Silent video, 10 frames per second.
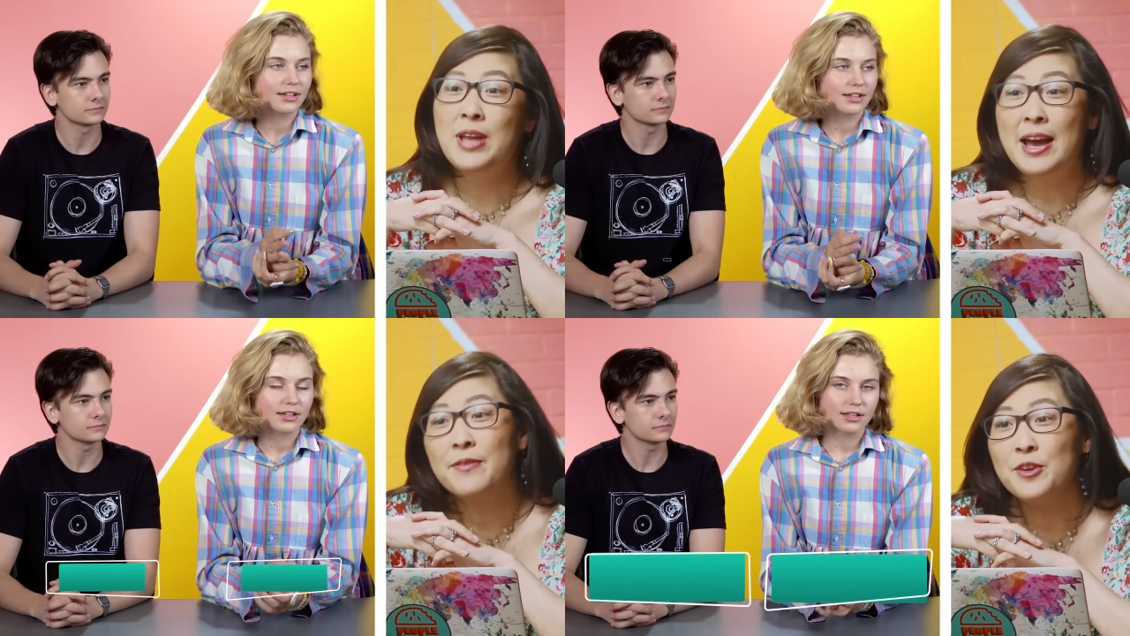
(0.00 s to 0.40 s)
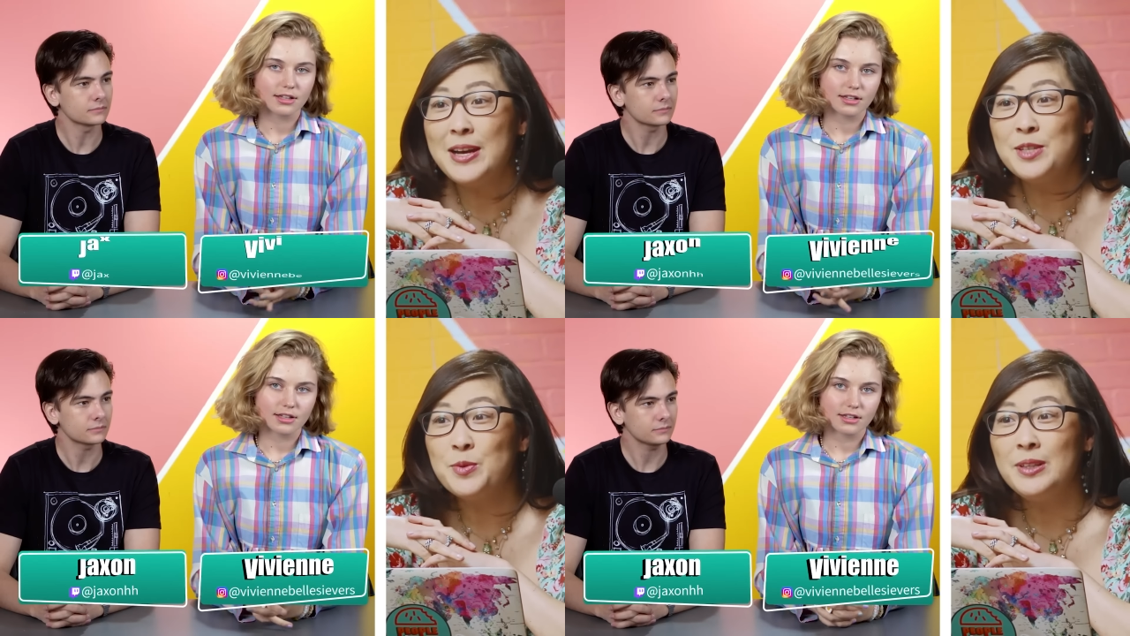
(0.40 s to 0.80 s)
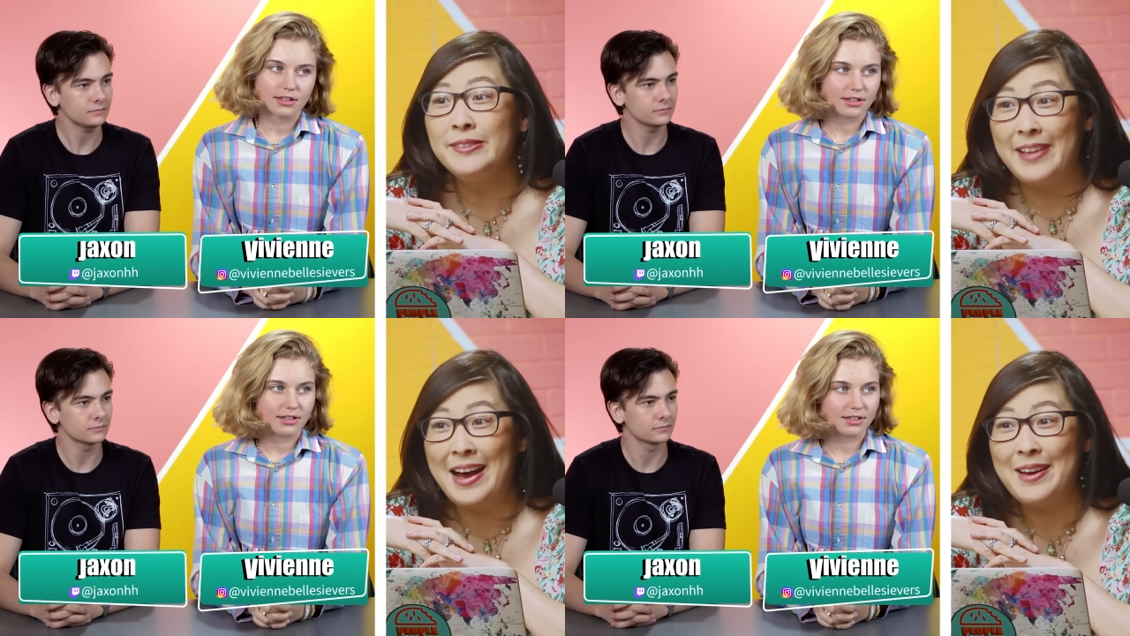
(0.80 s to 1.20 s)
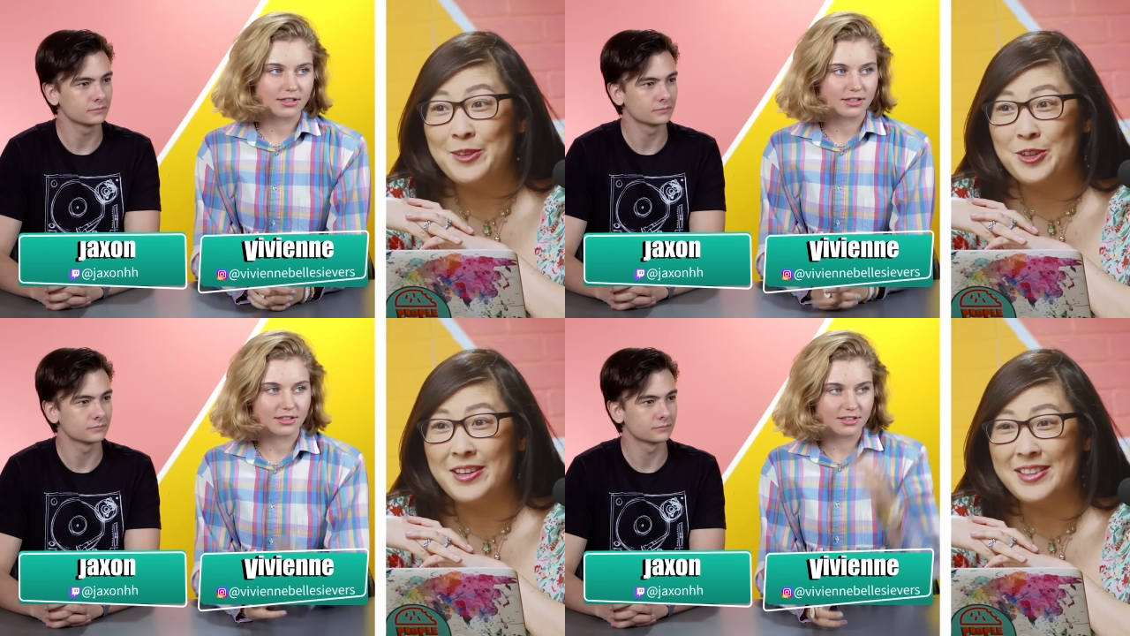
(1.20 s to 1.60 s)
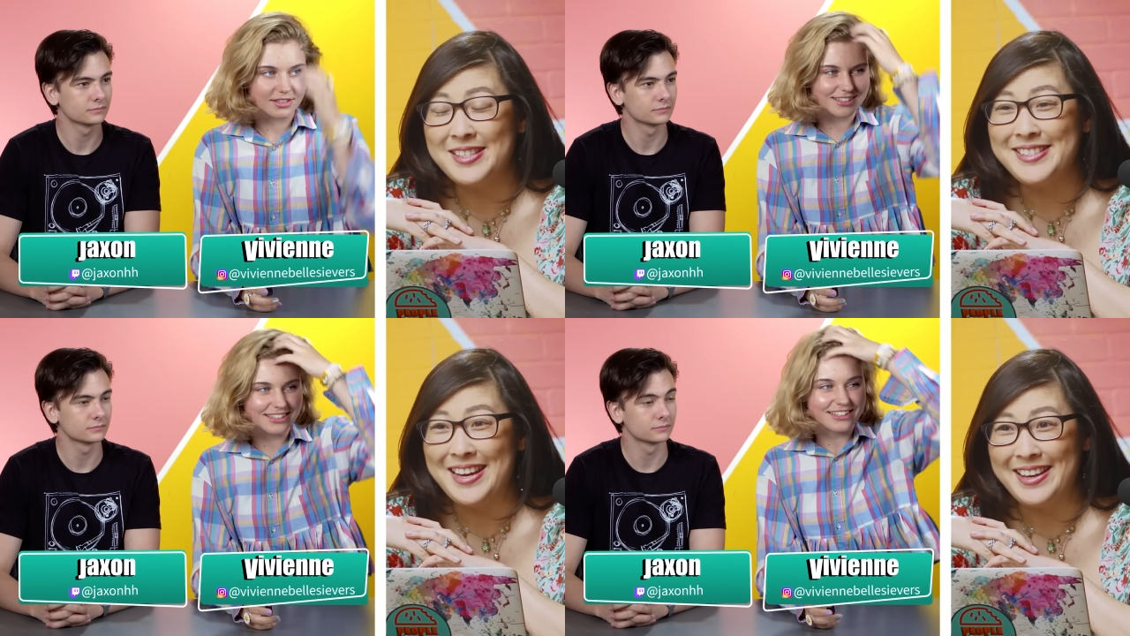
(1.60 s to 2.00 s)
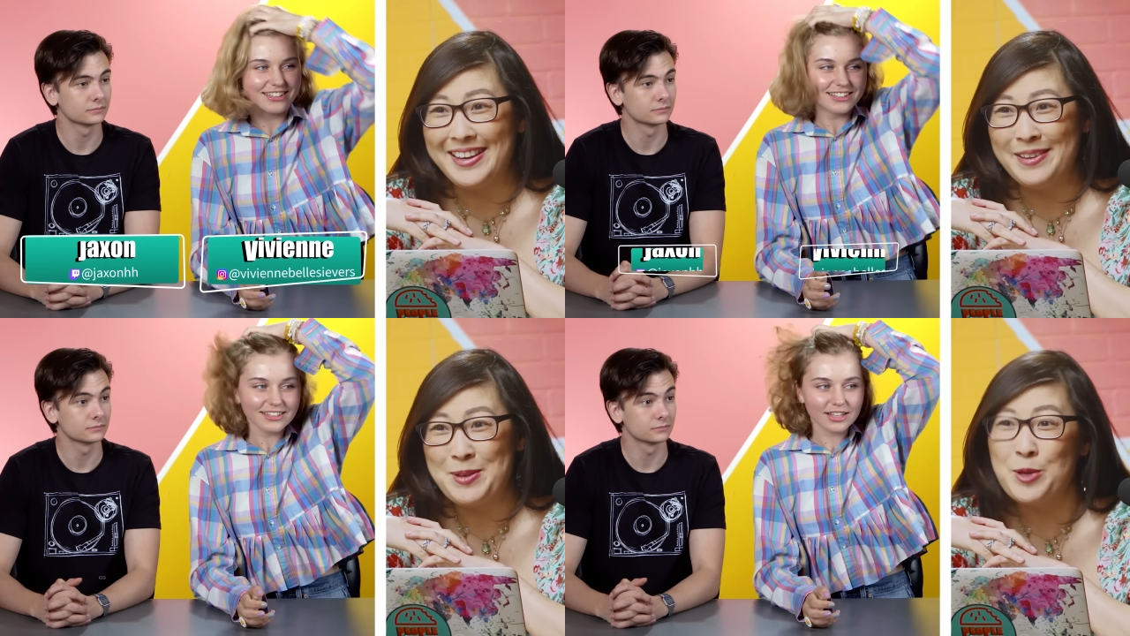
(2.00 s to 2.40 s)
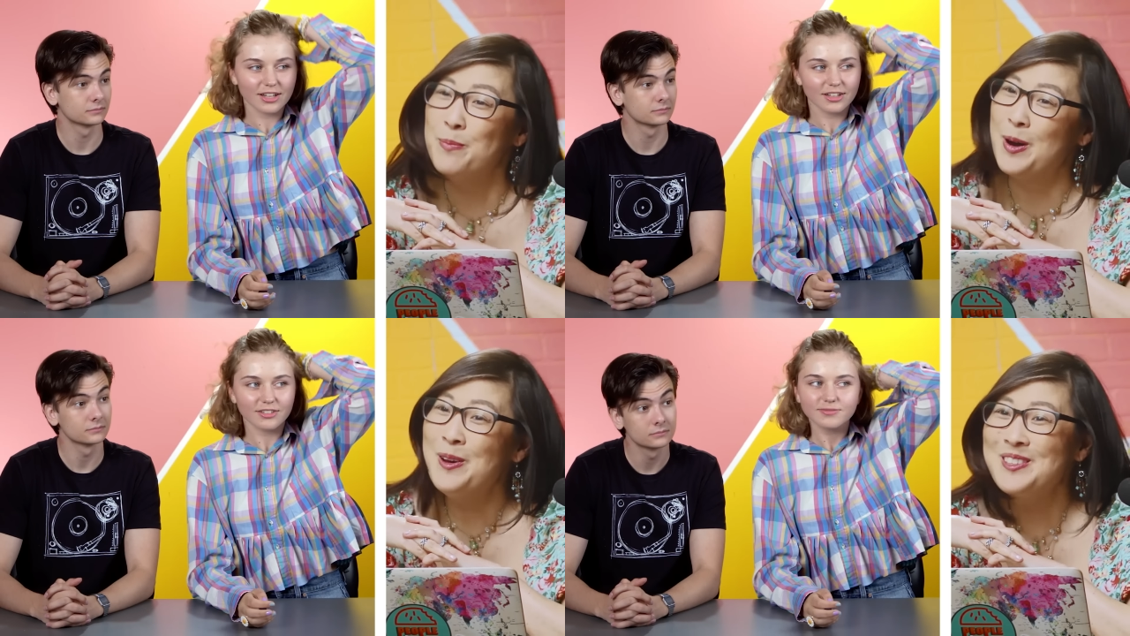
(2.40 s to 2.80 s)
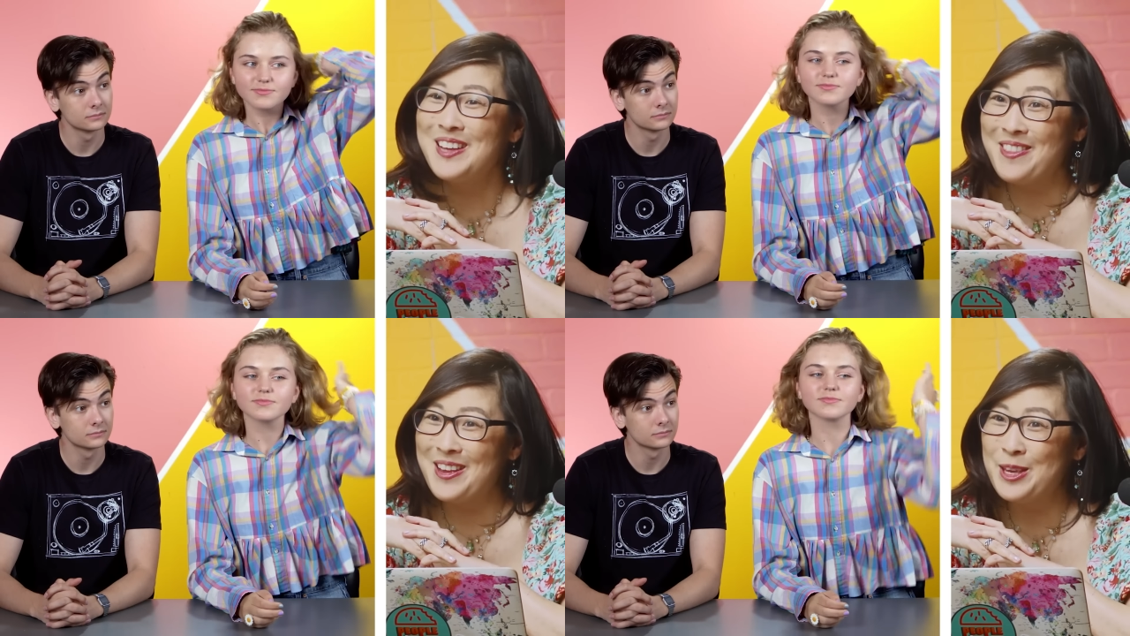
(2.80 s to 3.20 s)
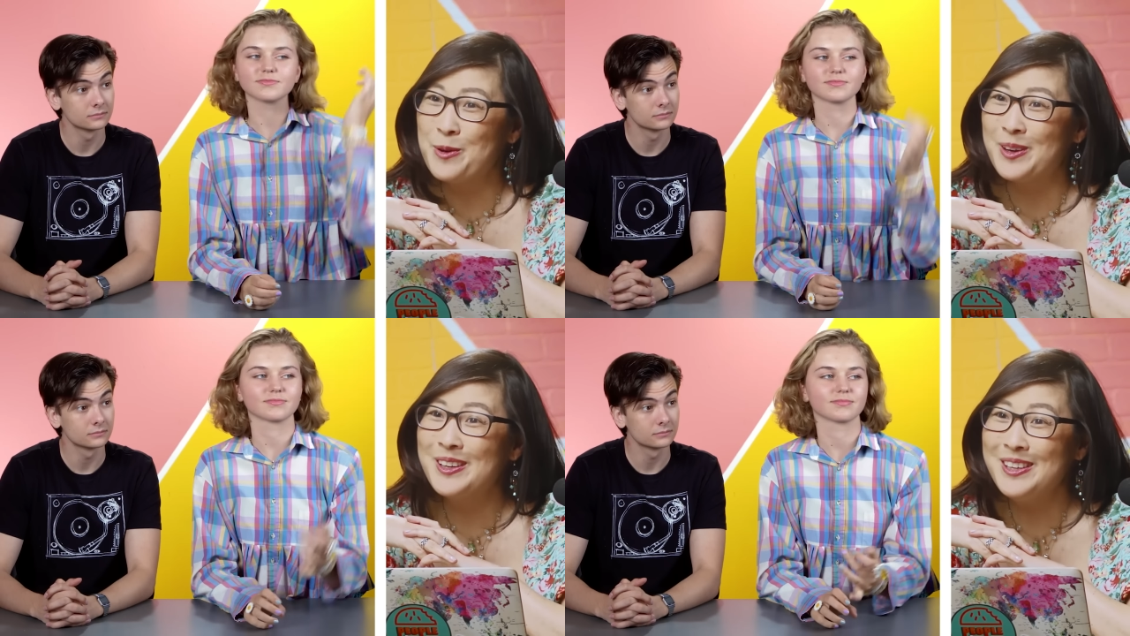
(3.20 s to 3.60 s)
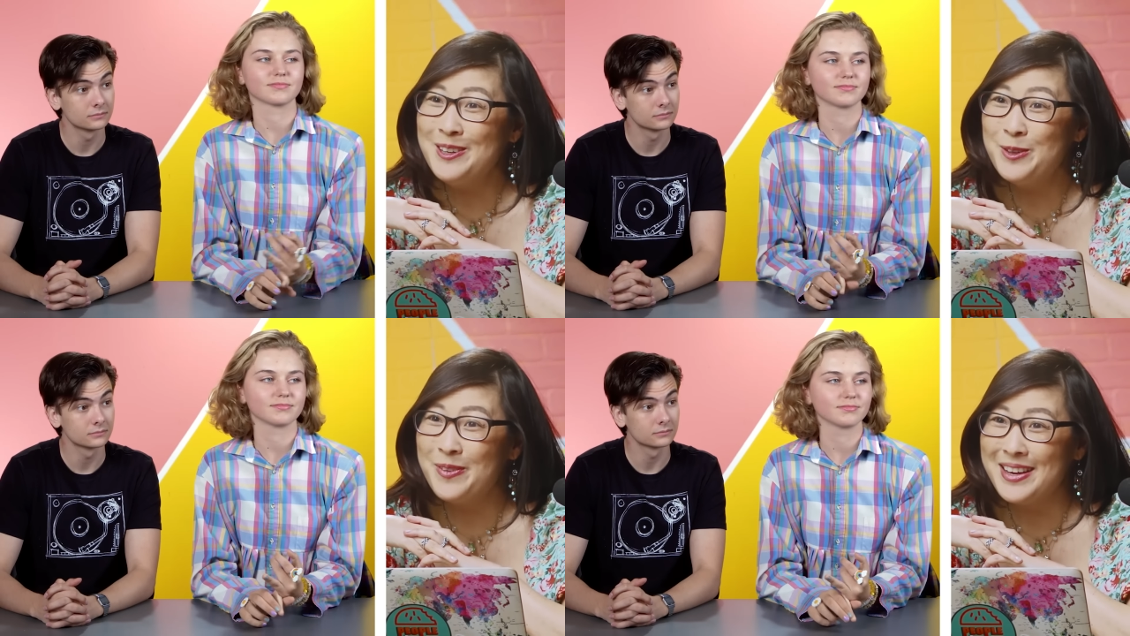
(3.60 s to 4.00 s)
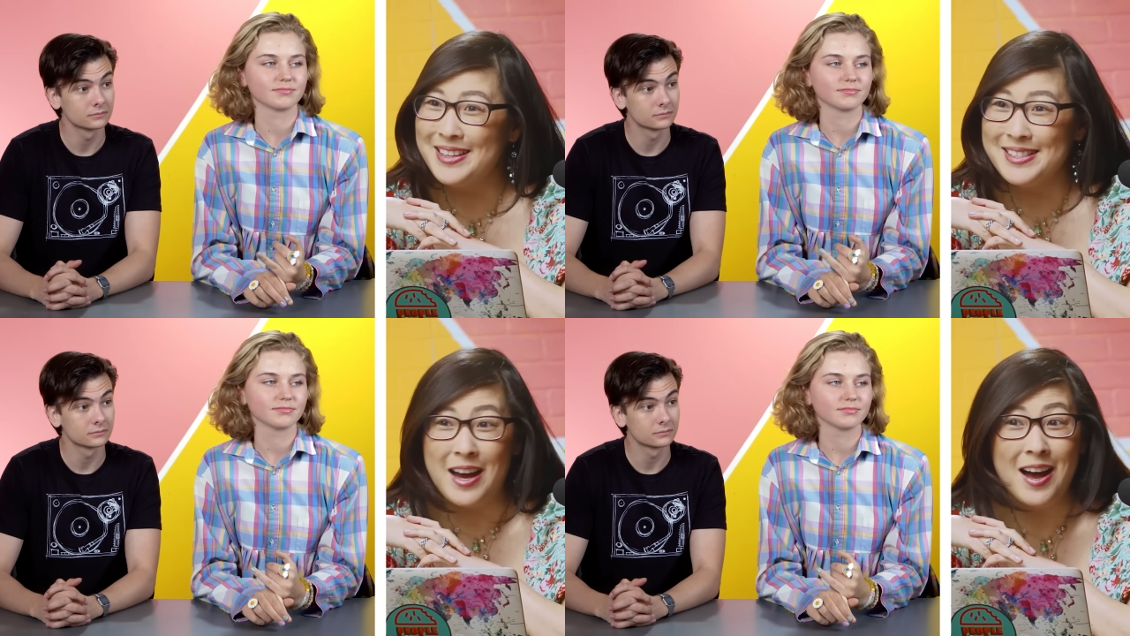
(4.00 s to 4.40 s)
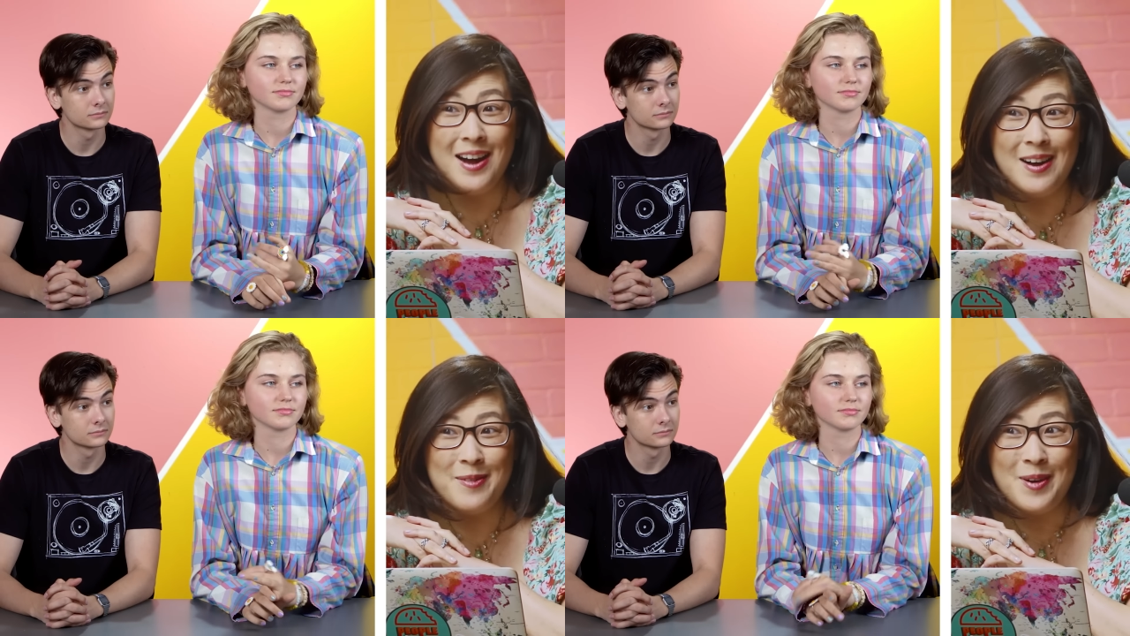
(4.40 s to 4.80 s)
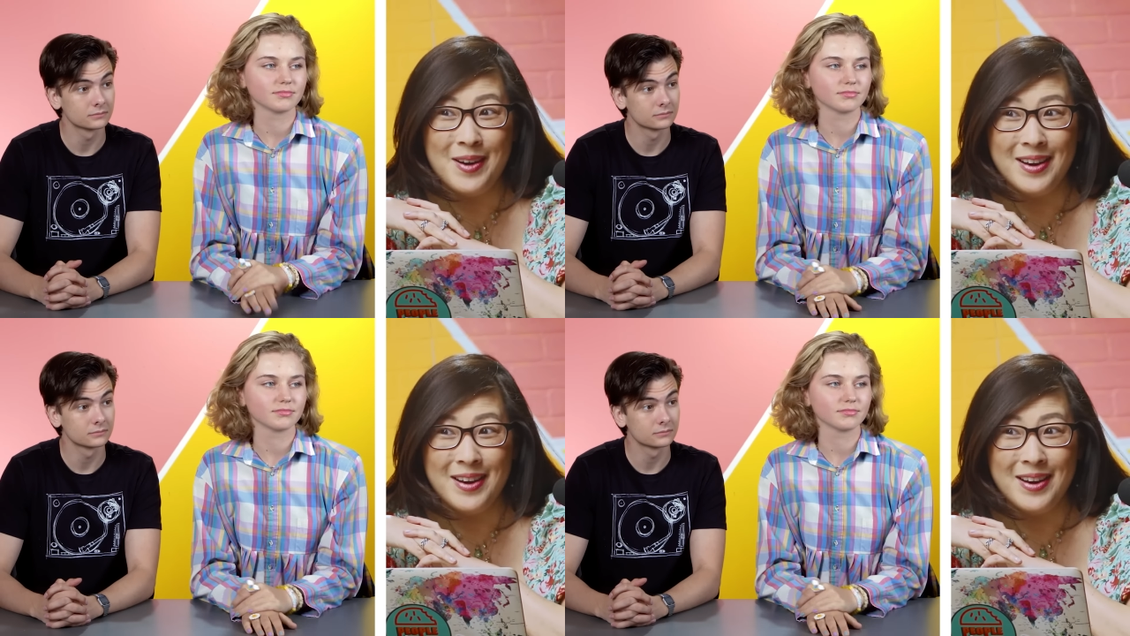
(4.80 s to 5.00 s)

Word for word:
Speaker 1: Neither of you guys were alive during this decade, but you both said that you were huge fans of